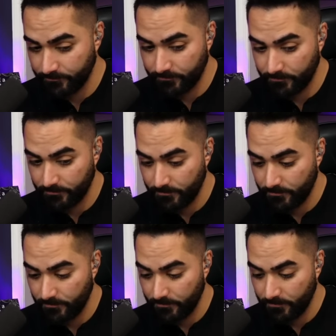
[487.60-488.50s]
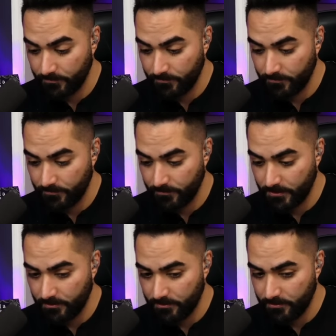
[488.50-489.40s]

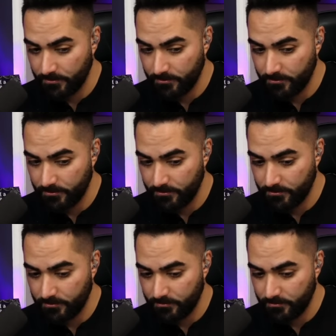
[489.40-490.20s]
Nothing is said.